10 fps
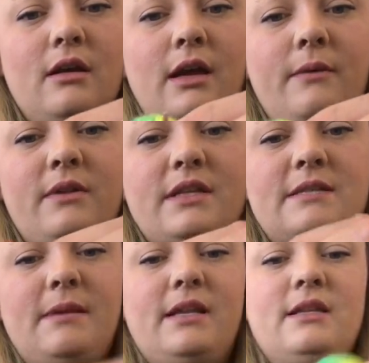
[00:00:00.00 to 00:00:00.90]
I will
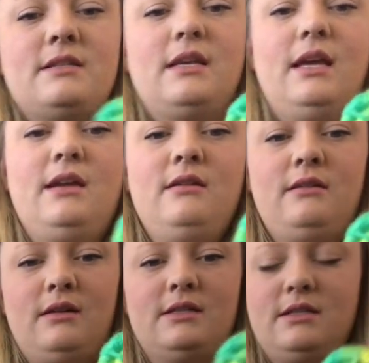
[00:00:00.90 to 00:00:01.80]
explain this again
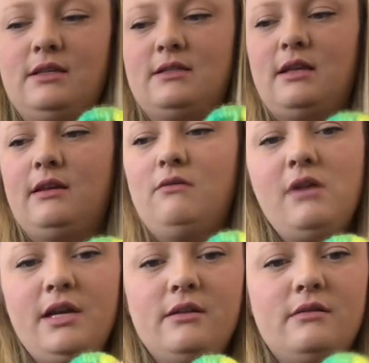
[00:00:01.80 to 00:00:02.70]
because it's like,
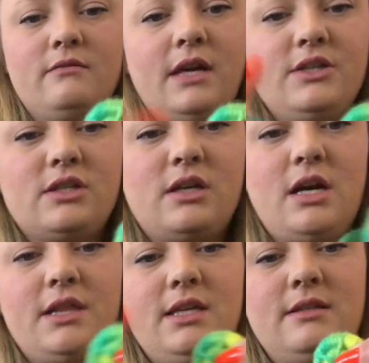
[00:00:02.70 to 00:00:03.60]
what? I just
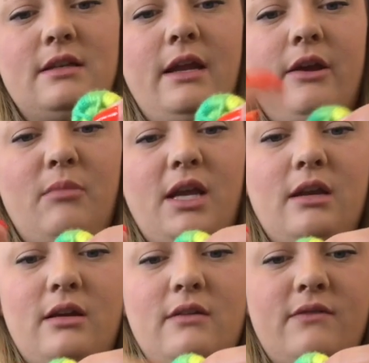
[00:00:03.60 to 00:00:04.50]
got this and now you're
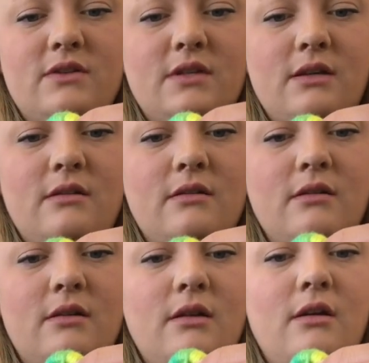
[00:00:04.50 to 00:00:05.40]
making it confusing.
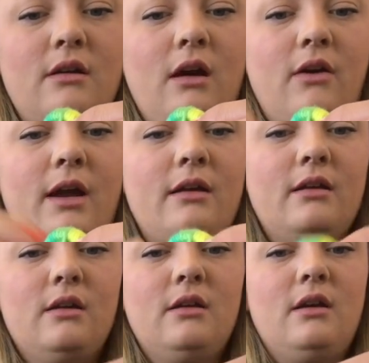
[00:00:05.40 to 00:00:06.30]
Okay.
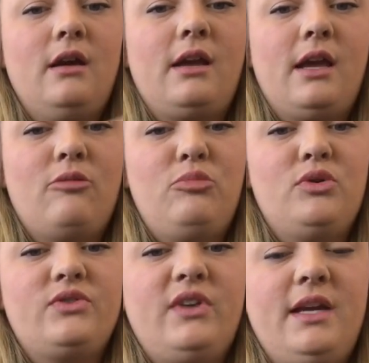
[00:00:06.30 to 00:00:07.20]
Again,
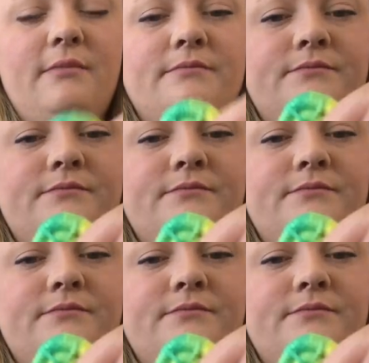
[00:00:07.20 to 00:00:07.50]
pull tight.